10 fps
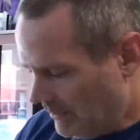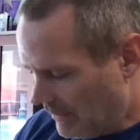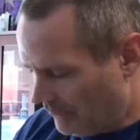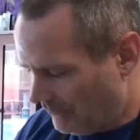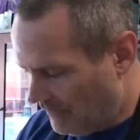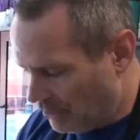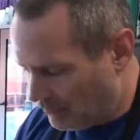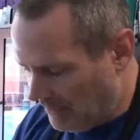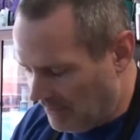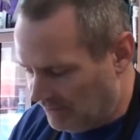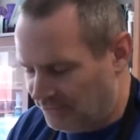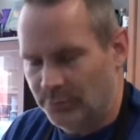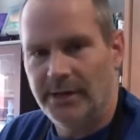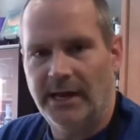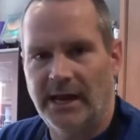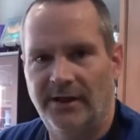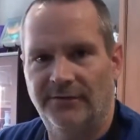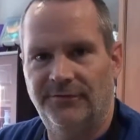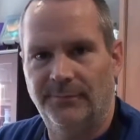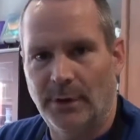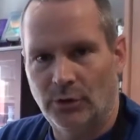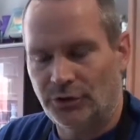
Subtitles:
Now for the ingredients, we have milk